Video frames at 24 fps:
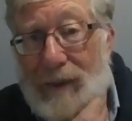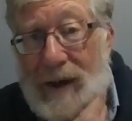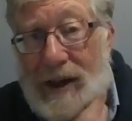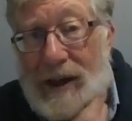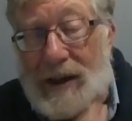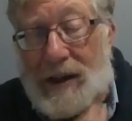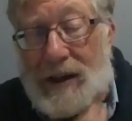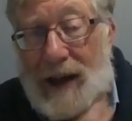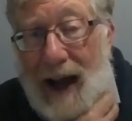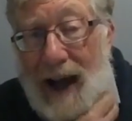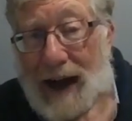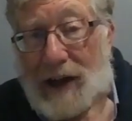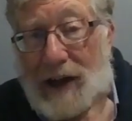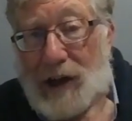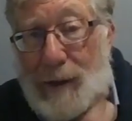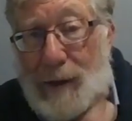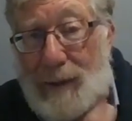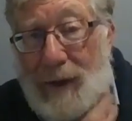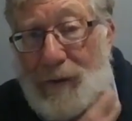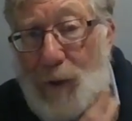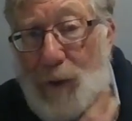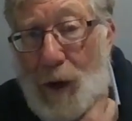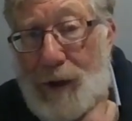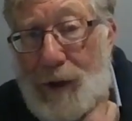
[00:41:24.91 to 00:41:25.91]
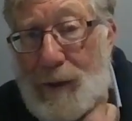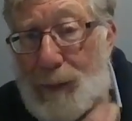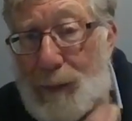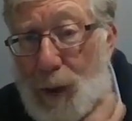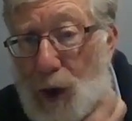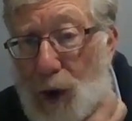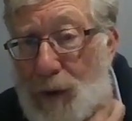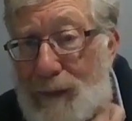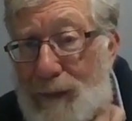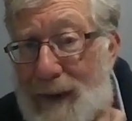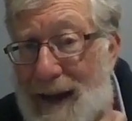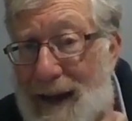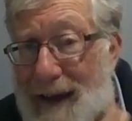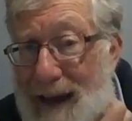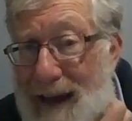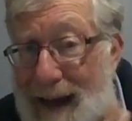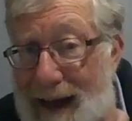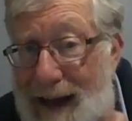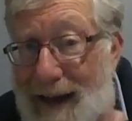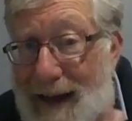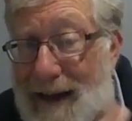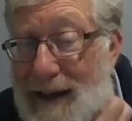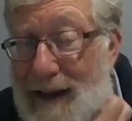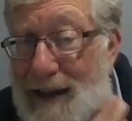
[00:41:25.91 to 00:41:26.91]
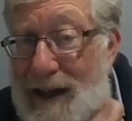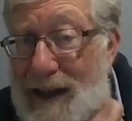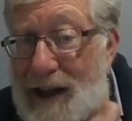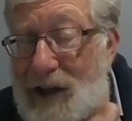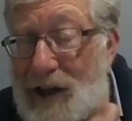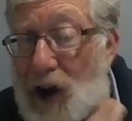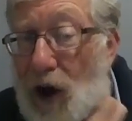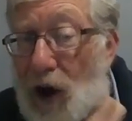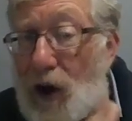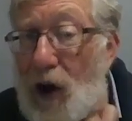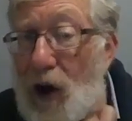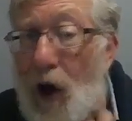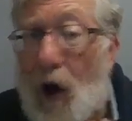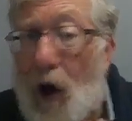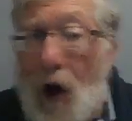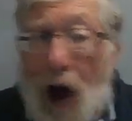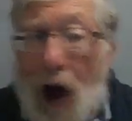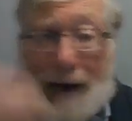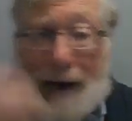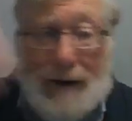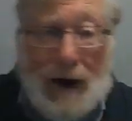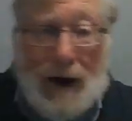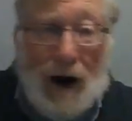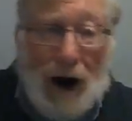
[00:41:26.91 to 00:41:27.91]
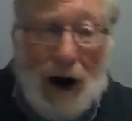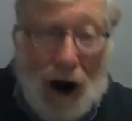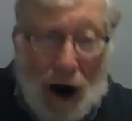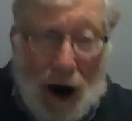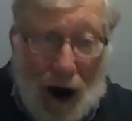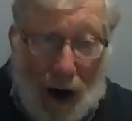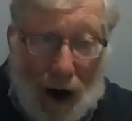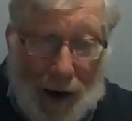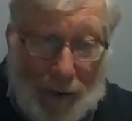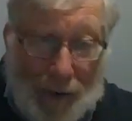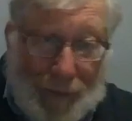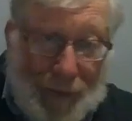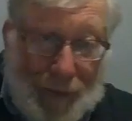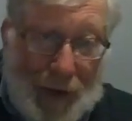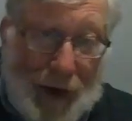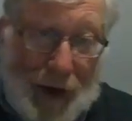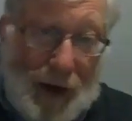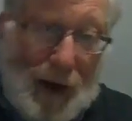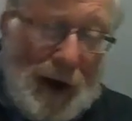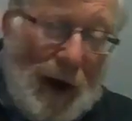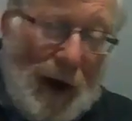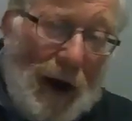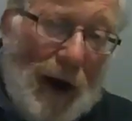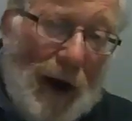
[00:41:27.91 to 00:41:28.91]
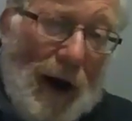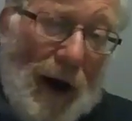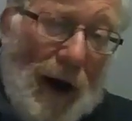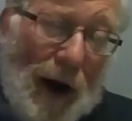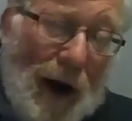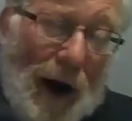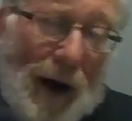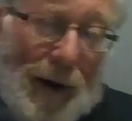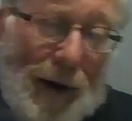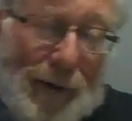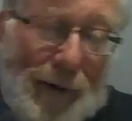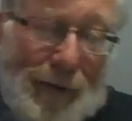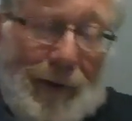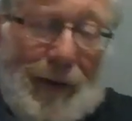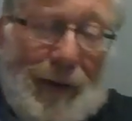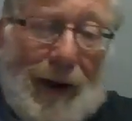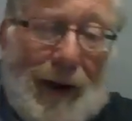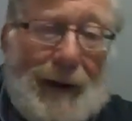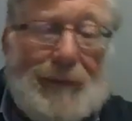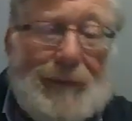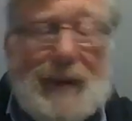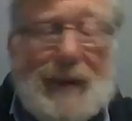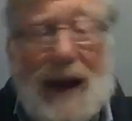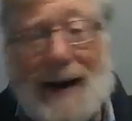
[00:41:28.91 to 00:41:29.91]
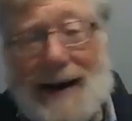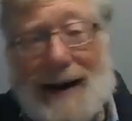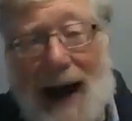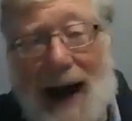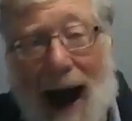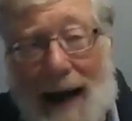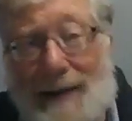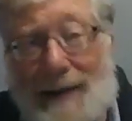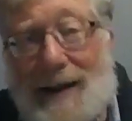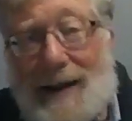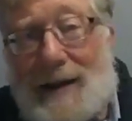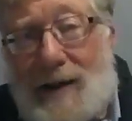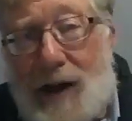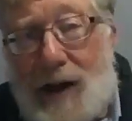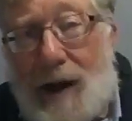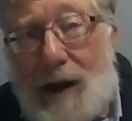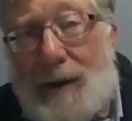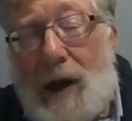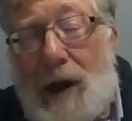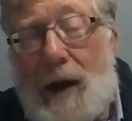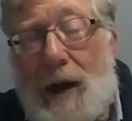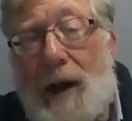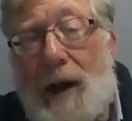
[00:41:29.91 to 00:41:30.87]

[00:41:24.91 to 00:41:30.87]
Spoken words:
It's actually before the book begins. There's a lot of Agadita